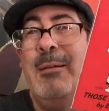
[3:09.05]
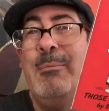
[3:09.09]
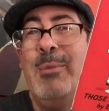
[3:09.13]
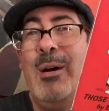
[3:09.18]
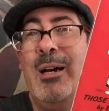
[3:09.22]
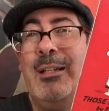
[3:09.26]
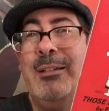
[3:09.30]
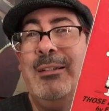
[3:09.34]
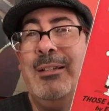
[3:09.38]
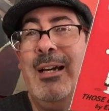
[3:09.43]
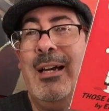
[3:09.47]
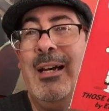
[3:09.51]

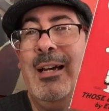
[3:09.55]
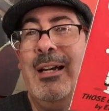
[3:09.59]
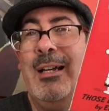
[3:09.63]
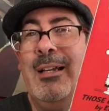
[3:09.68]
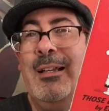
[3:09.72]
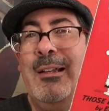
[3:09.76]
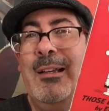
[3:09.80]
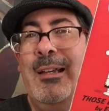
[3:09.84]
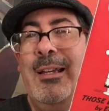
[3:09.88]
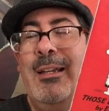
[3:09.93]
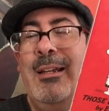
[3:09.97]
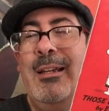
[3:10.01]
but
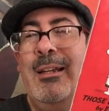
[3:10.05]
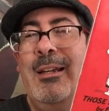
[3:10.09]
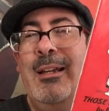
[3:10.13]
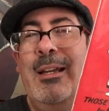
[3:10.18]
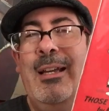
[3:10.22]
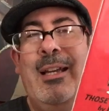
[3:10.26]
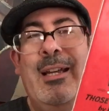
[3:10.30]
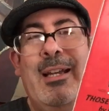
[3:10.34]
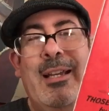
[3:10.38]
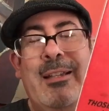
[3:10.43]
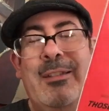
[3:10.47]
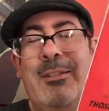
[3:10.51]

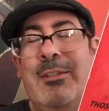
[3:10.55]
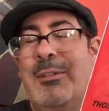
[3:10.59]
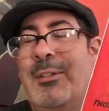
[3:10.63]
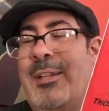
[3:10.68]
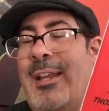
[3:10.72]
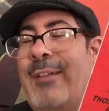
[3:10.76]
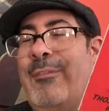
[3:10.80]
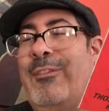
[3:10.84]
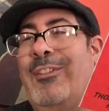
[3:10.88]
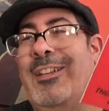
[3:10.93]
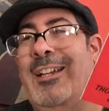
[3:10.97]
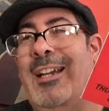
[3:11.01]
it's
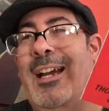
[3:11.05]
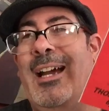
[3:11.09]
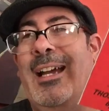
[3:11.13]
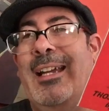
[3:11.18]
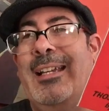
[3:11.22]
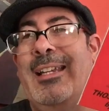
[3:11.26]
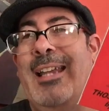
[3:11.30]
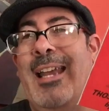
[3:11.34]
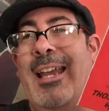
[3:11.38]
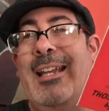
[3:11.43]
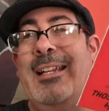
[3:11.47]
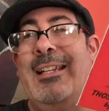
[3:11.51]
definitely
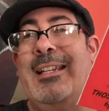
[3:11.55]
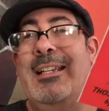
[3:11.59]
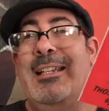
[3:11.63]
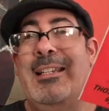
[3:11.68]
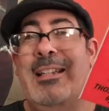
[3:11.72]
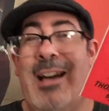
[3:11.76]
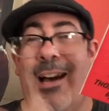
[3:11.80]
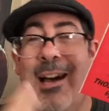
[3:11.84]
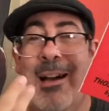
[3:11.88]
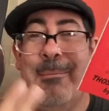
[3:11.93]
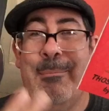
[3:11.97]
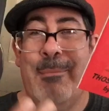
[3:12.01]
eye candy,
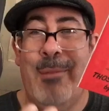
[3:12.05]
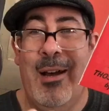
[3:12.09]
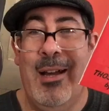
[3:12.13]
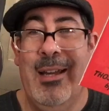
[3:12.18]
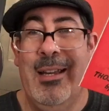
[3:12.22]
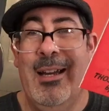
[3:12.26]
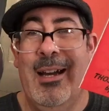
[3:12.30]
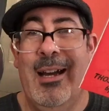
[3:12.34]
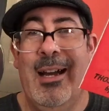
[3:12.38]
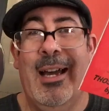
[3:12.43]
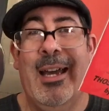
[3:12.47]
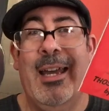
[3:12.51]
caught
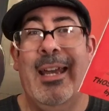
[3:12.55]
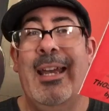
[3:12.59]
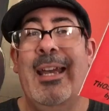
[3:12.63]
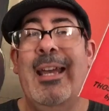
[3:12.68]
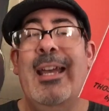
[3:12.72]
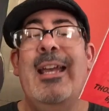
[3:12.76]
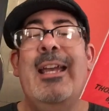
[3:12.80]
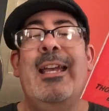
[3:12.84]
my eye,